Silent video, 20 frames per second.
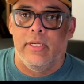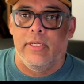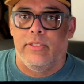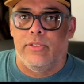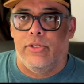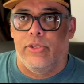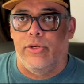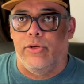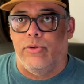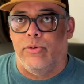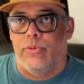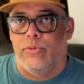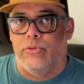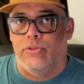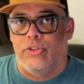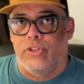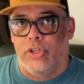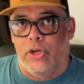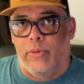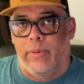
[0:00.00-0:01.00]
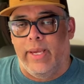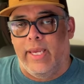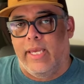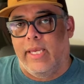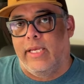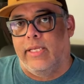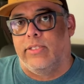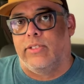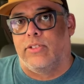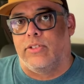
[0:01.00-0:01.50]
to show a
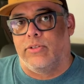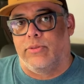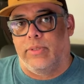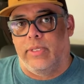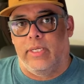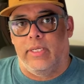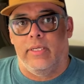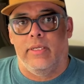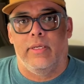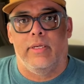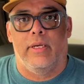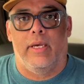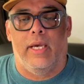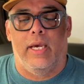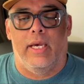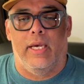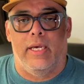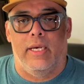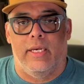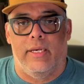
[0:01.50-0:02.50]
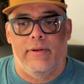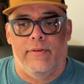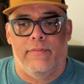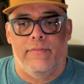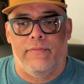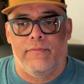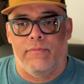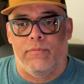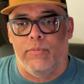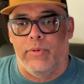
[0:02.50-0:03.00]
history of
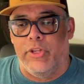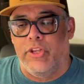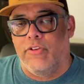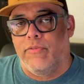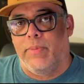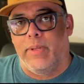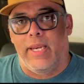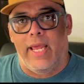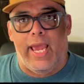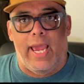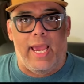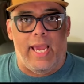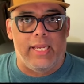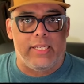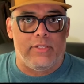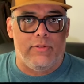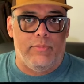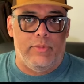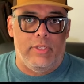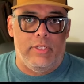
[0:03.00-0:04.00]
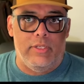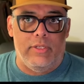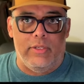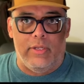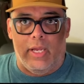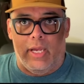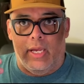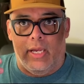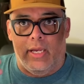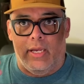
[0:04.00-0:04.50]
when you've been hacked and
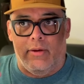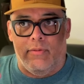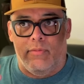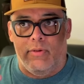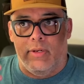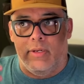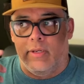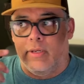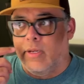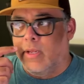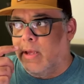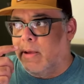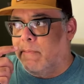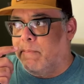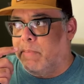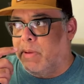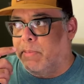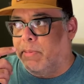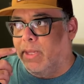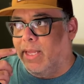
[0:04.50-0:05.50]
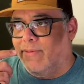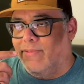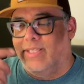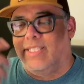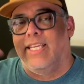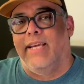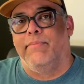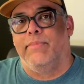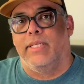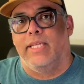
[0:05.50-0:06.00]
when people have
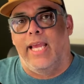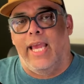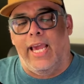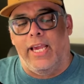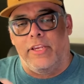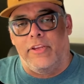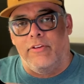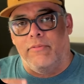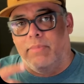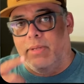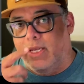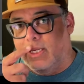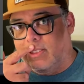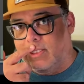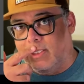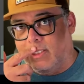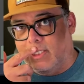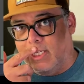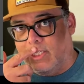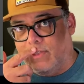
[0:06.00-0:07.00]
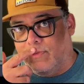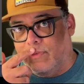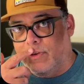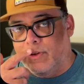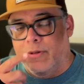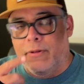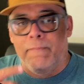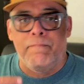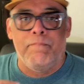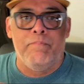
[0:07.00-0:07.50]
attempted to hack you but unsuccessful,